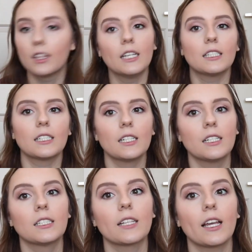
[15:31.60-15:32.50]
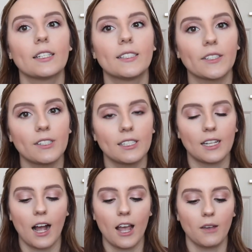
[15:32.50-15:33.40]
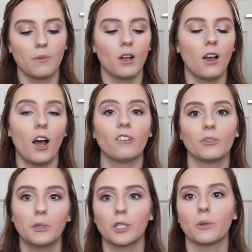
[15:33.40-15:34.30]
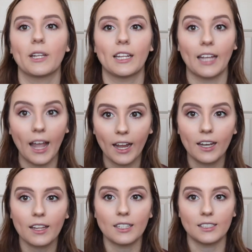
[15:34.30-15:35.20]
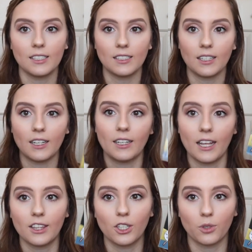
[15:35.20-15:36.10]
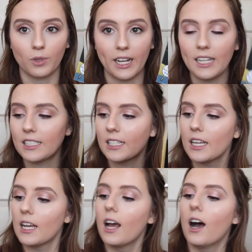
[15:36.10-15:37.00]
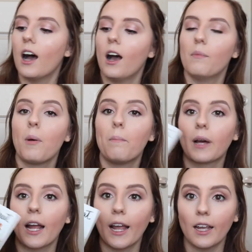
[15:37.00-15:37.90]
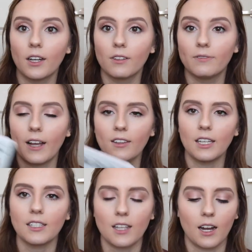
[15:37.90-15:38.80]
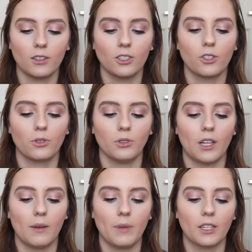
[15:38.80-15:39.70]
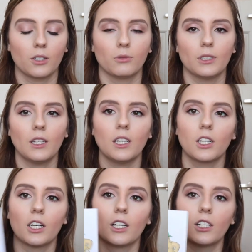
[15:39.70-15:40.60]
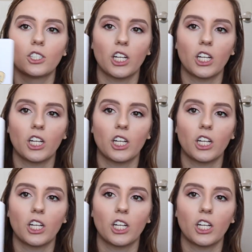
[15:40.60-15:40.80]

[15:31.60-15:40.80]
This is a series that I am unfamiliar with again. This is Nate the Great, but I found these and I looked through them, and they're really good